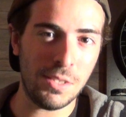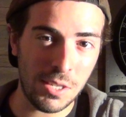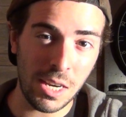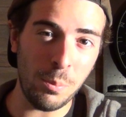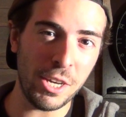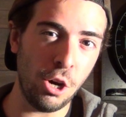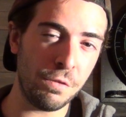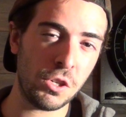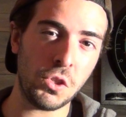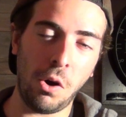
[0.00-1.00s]
Today we go
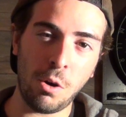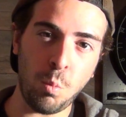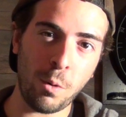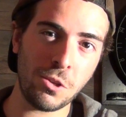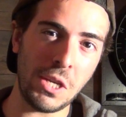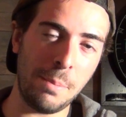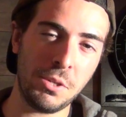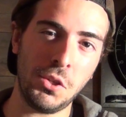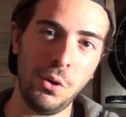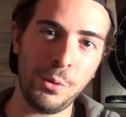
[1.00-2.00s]
over Star Wars
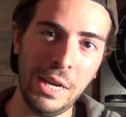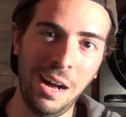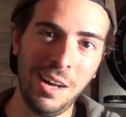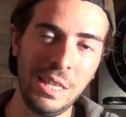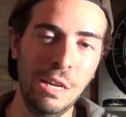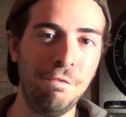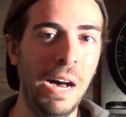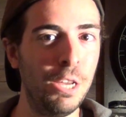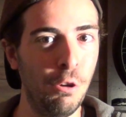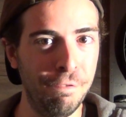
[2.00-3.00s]
Episode 9, the
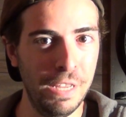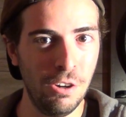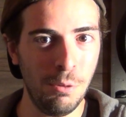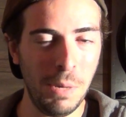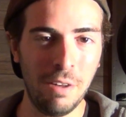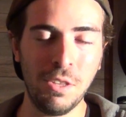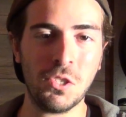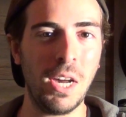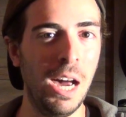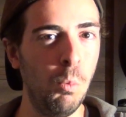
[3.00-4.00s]
final film of the
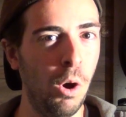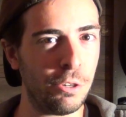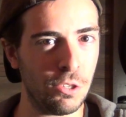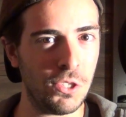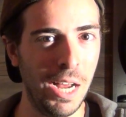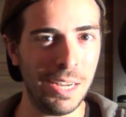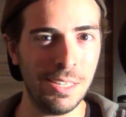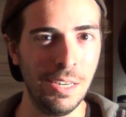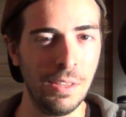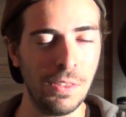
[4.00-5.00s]
Skywalker
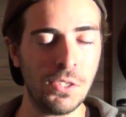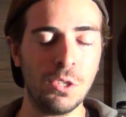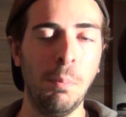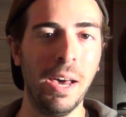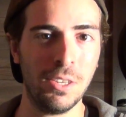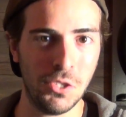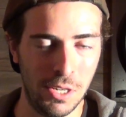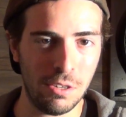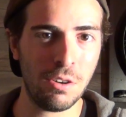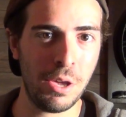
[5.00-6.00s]
Saga. This is Mike
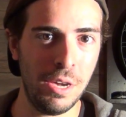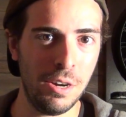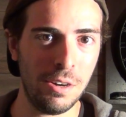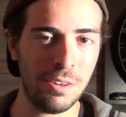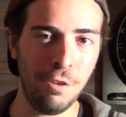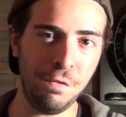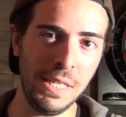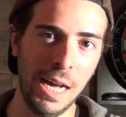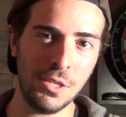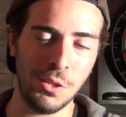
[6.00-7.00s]
Zeroh here. If you
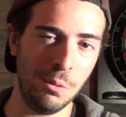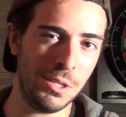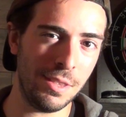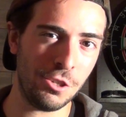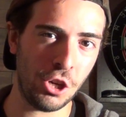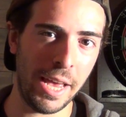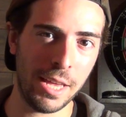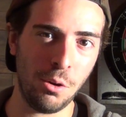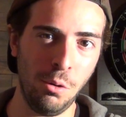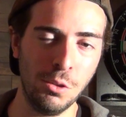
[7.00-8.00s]
guys are new to the
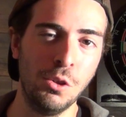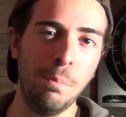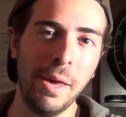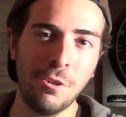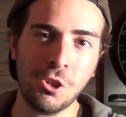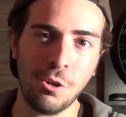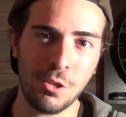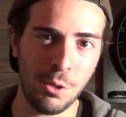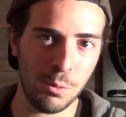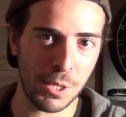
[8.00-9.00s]
channel, do make sure
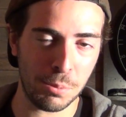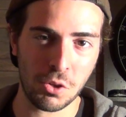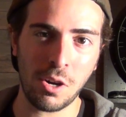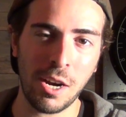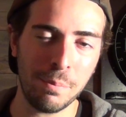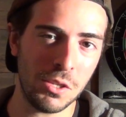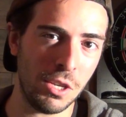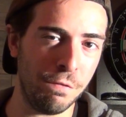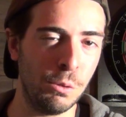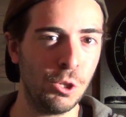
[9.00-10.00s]
to subscribe to
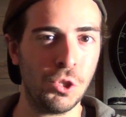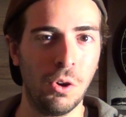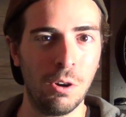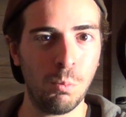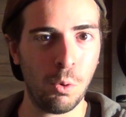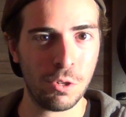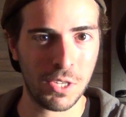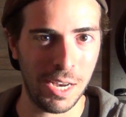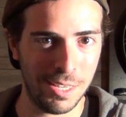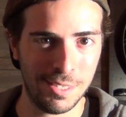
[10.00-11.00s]
see future Star
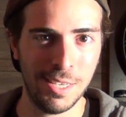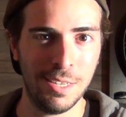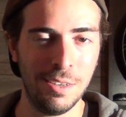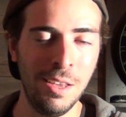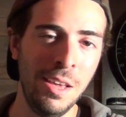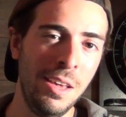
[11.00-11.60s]
Wars content.